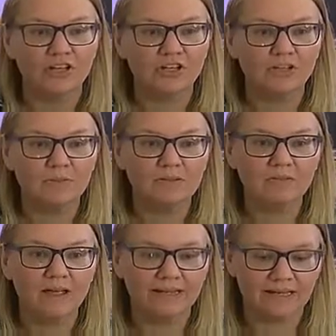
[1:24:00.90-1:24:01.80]
You would
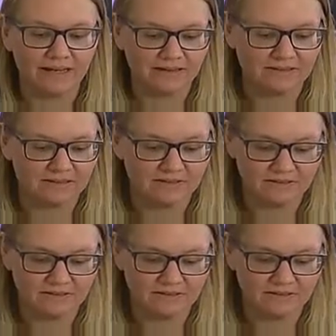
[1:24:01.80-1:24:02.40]
like it.